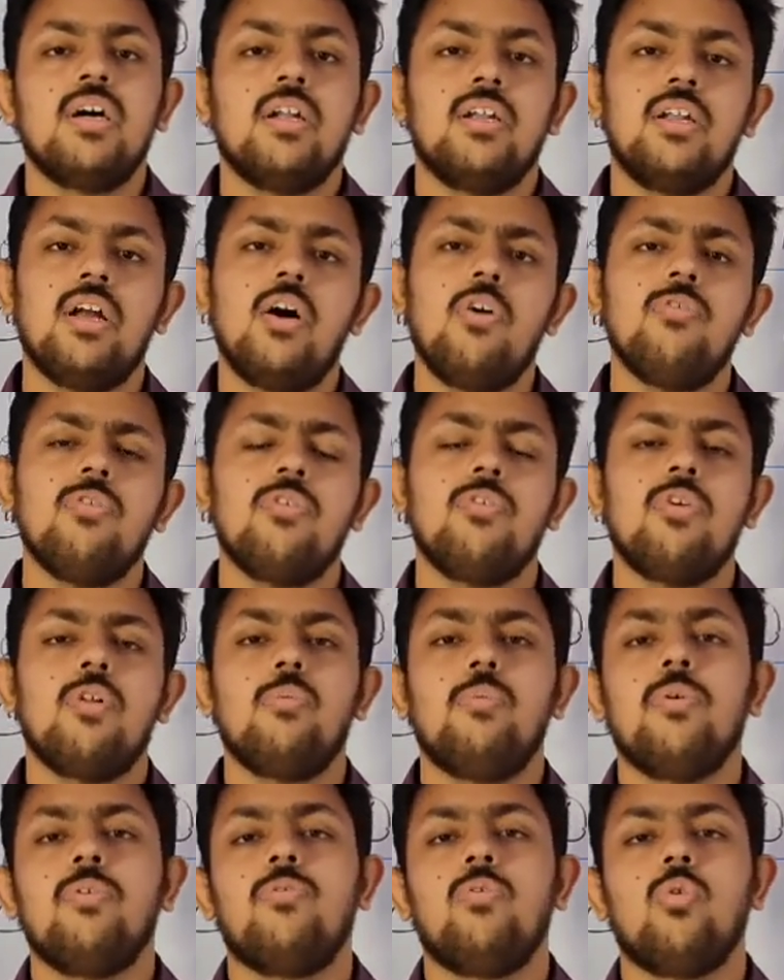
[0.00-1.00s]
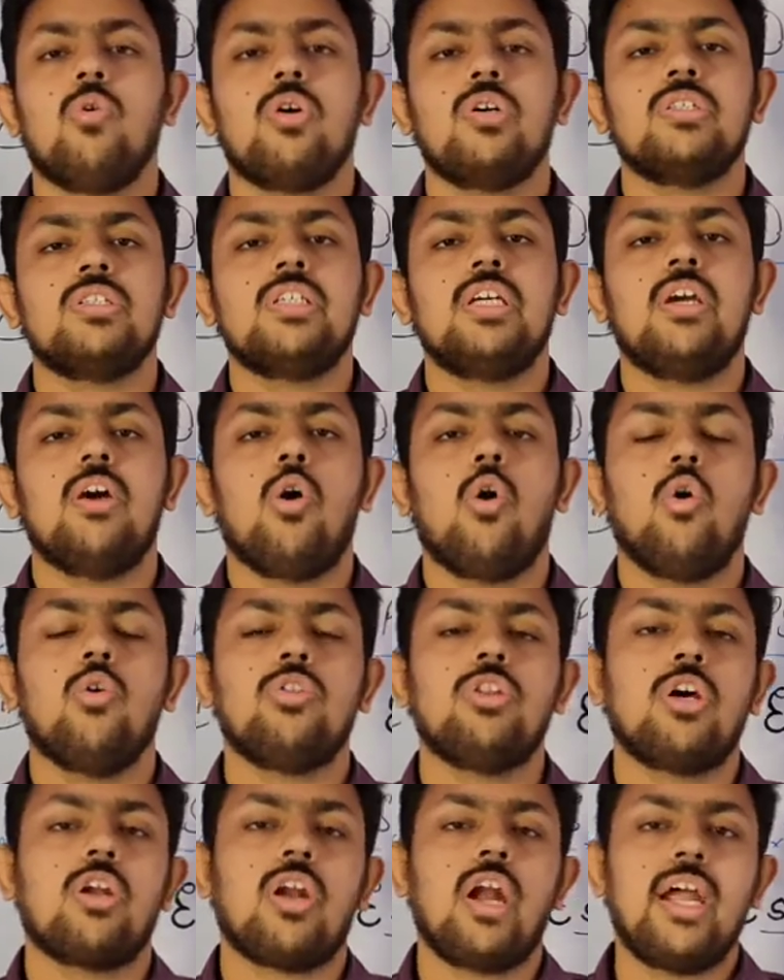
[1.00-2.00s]
Now we will be focusing on
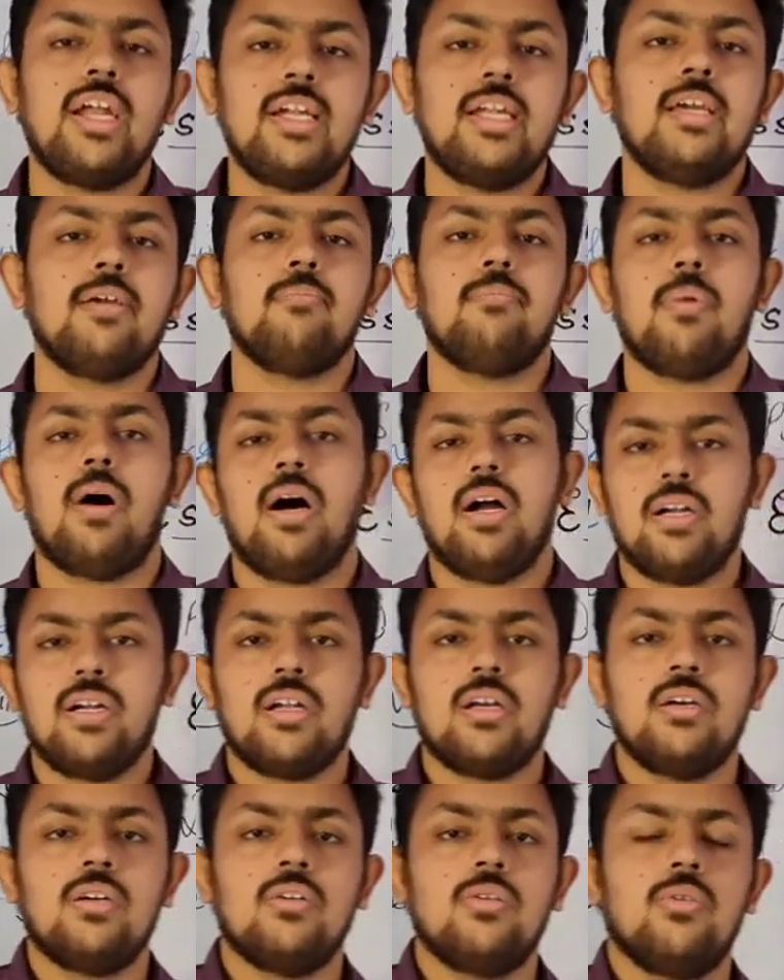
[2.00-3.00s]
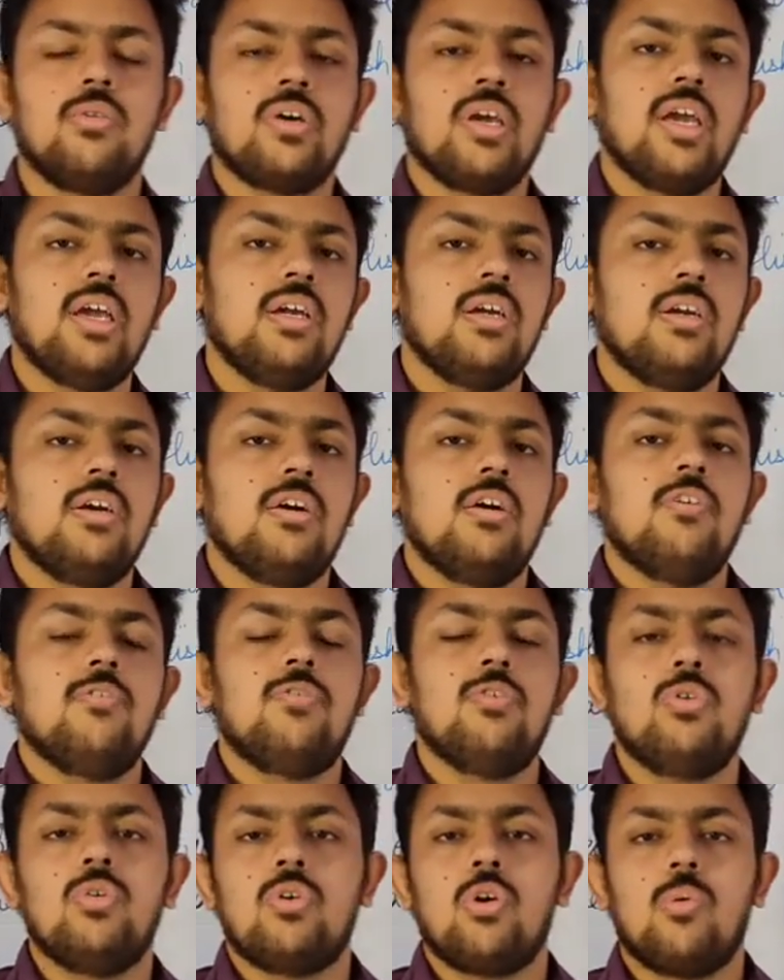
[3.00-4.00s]
the writing part. Okay,
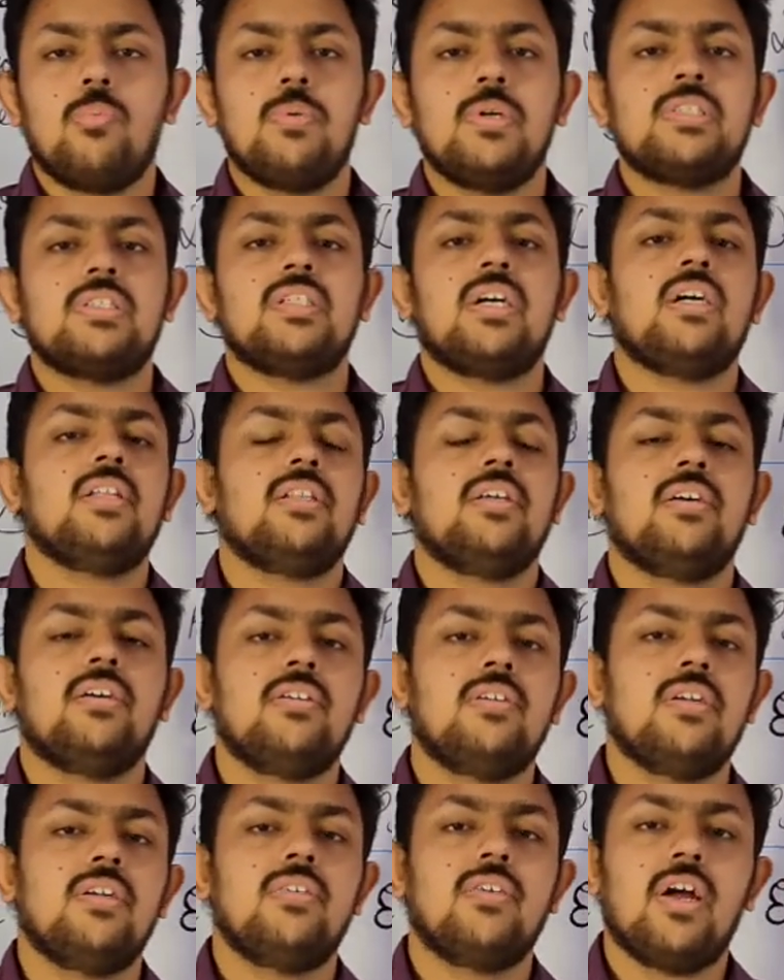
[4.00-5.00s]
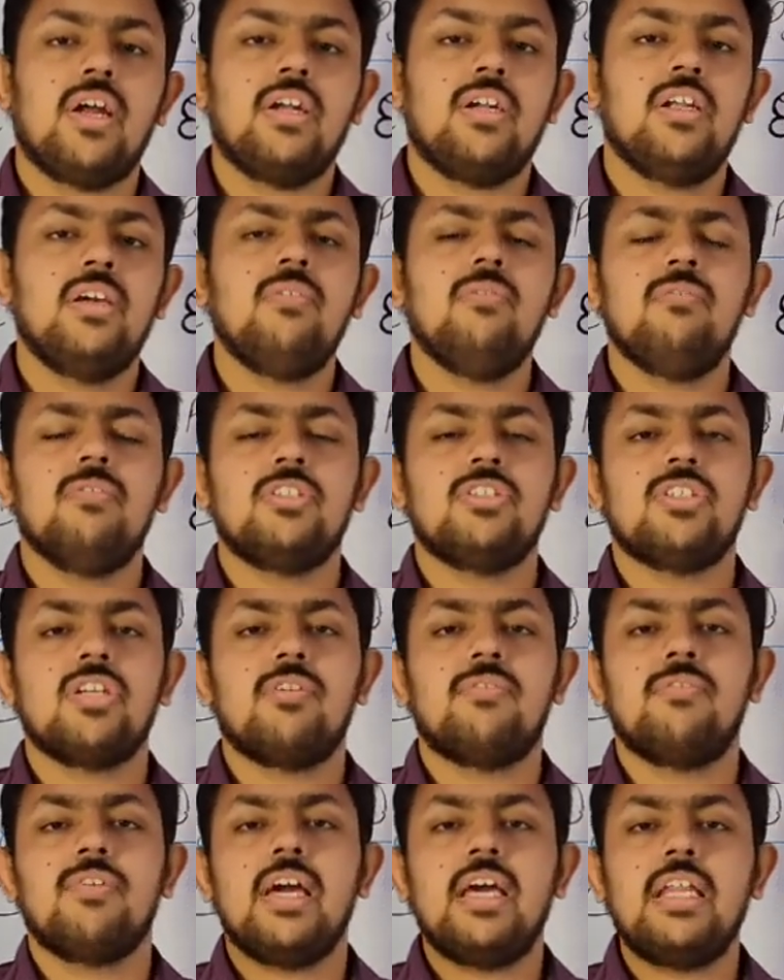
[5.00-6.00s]
few topics are there in writing which are
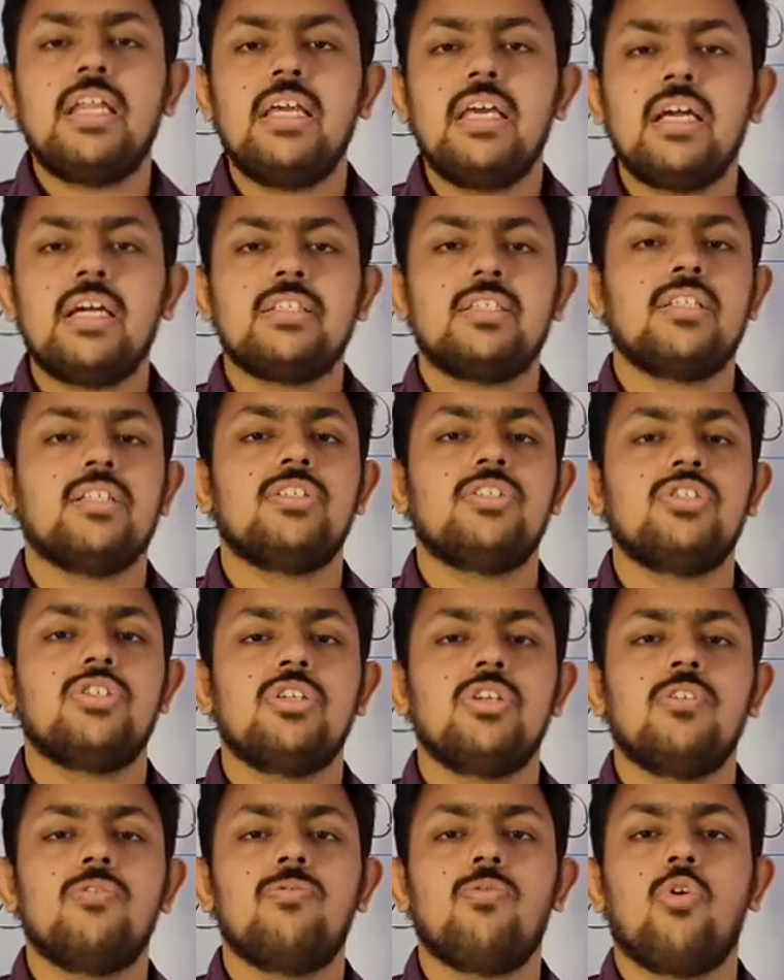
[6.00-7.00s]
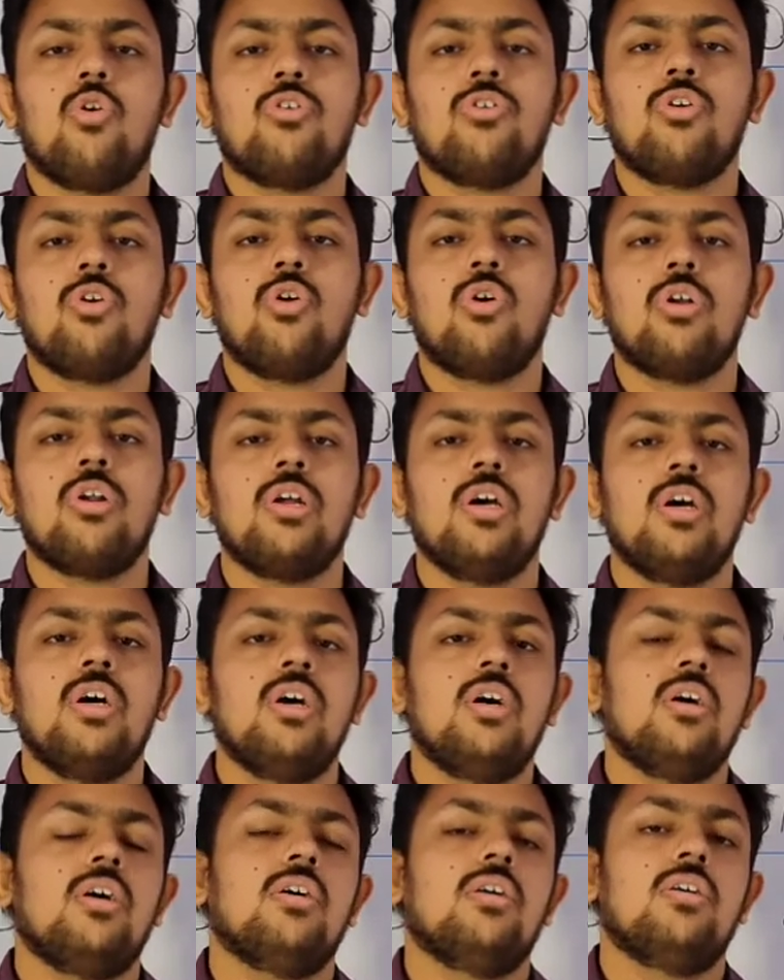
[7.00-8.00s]
very essential for your
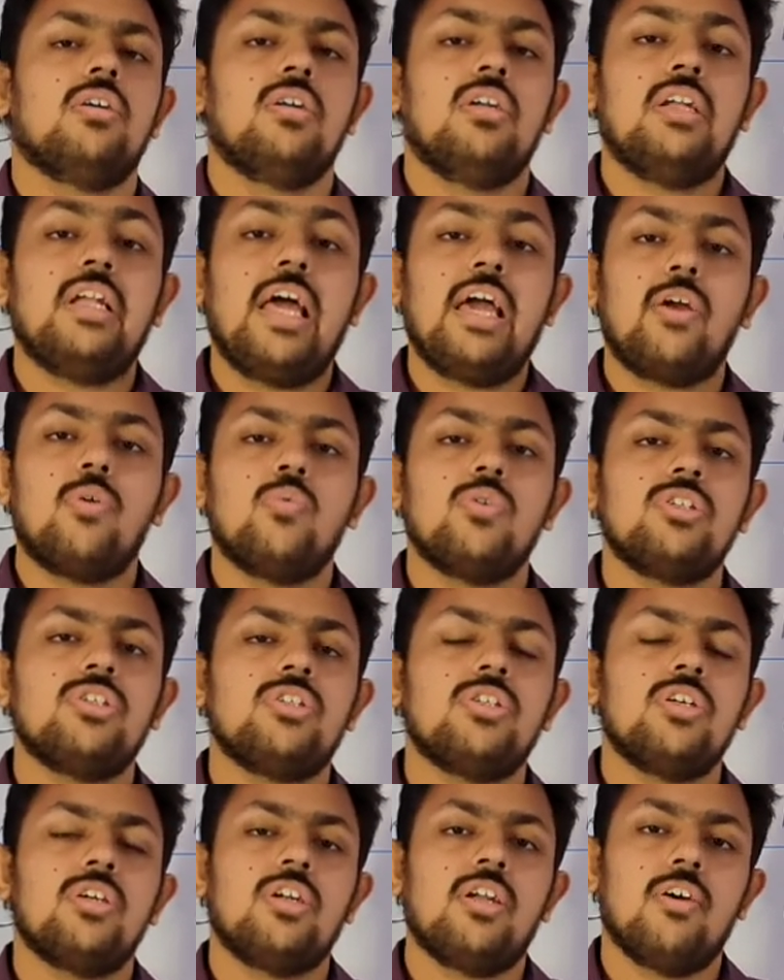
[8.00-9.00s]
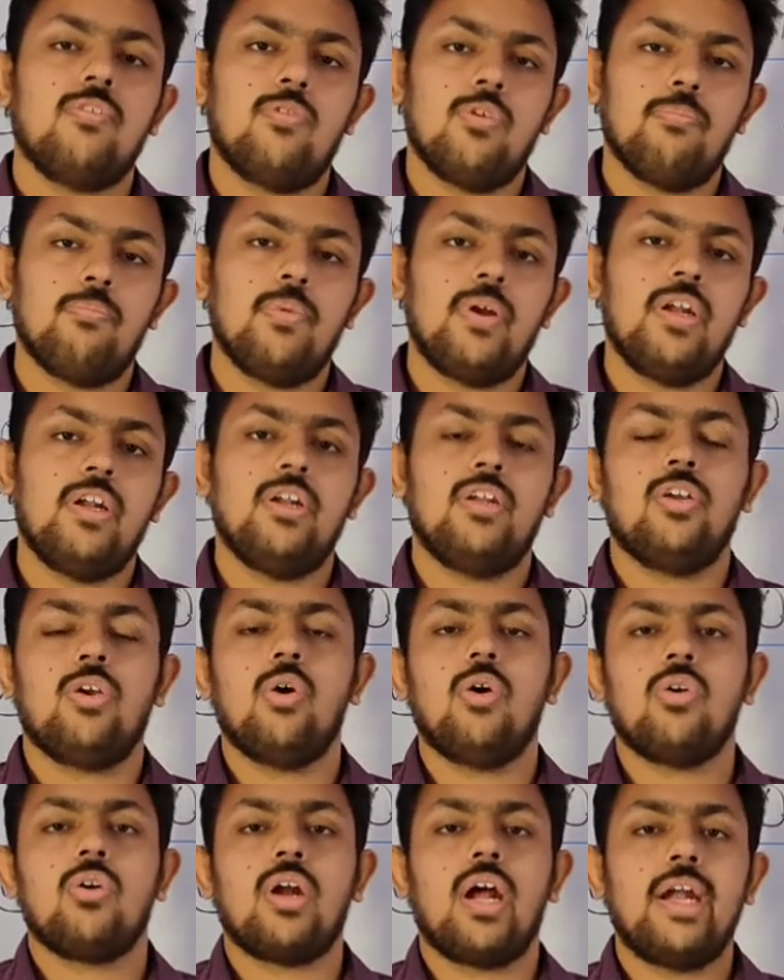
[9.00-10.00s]
language development,
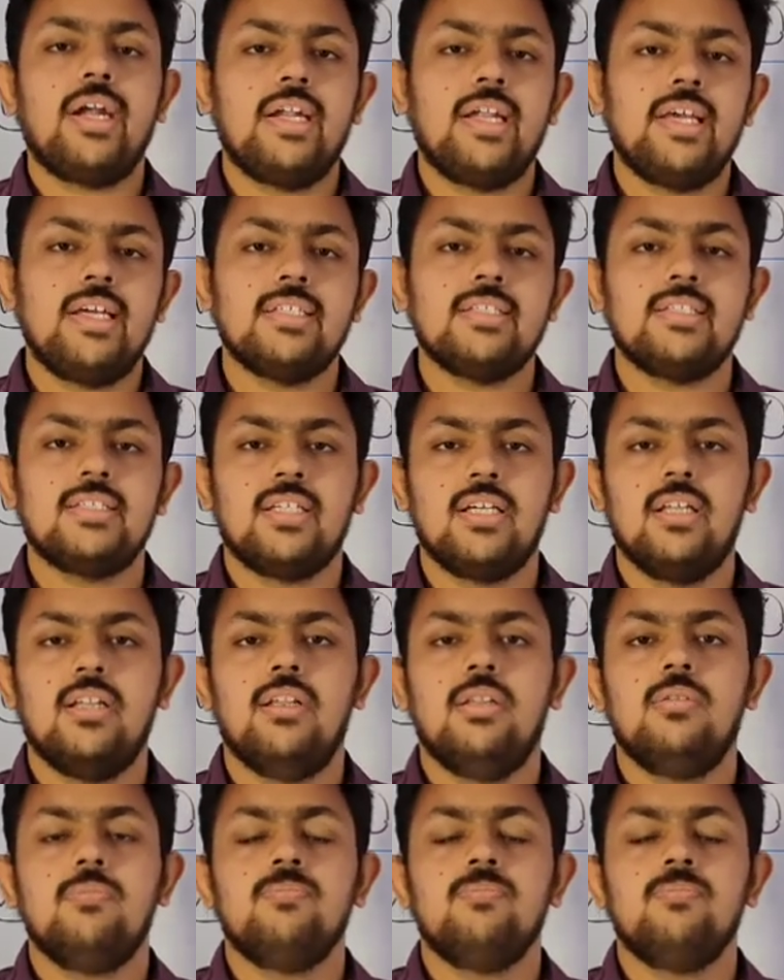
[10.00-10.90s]
your writing skill.